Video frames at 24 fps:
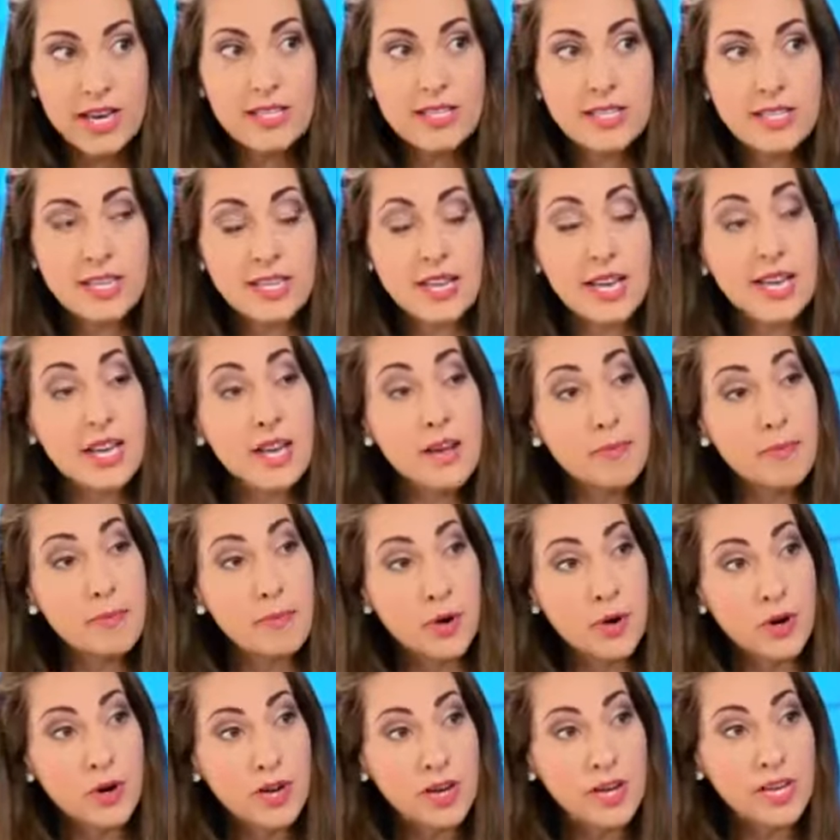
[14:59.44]
is it in a
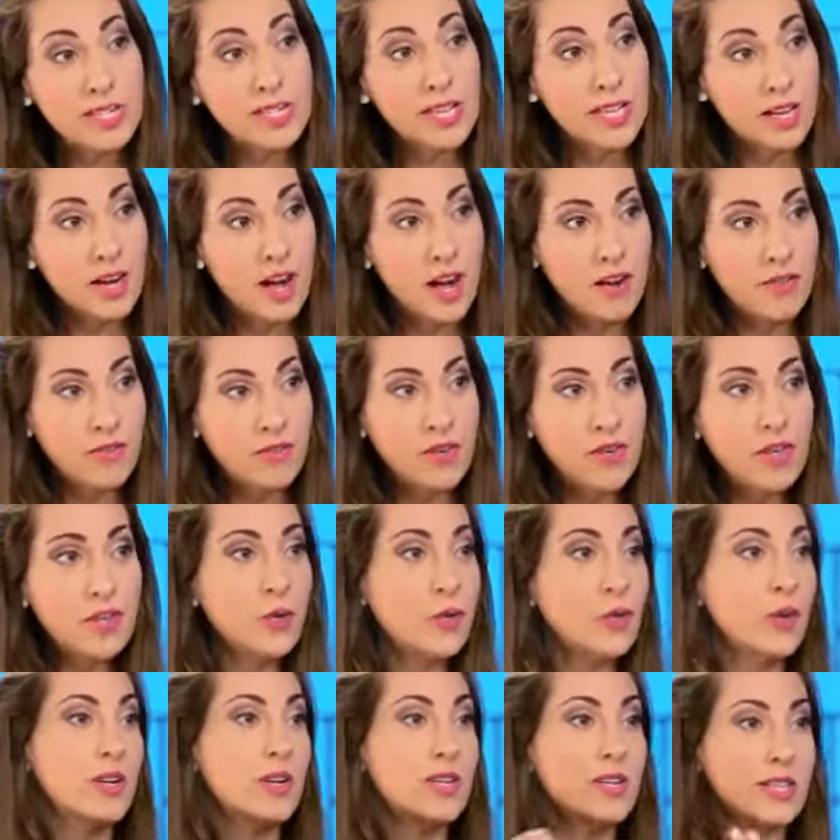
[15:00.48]
book? Is it covered,
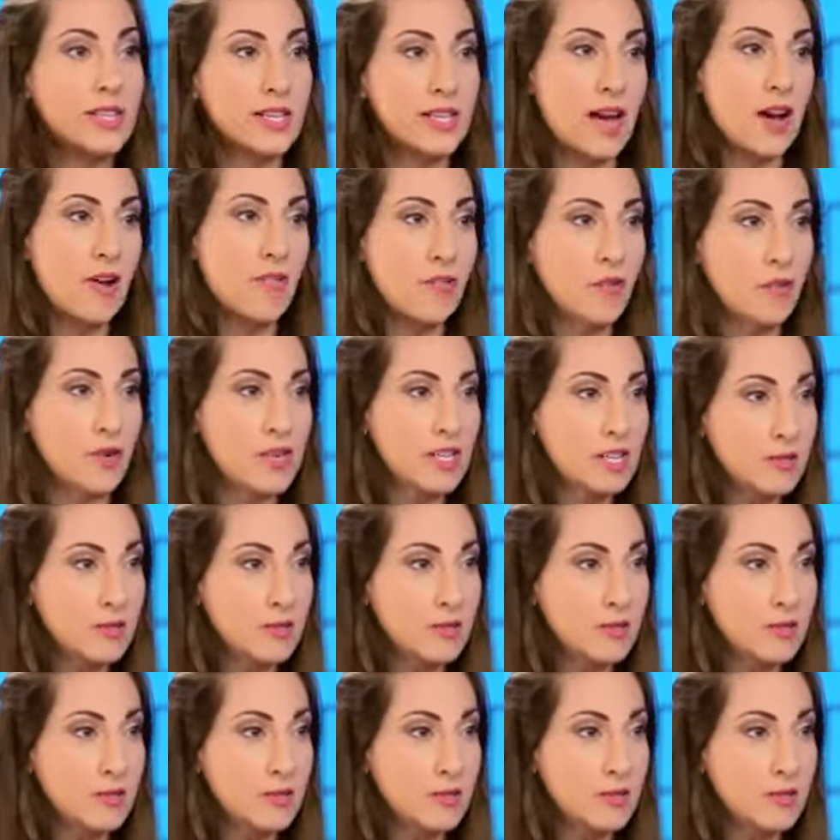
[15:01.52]
or is it for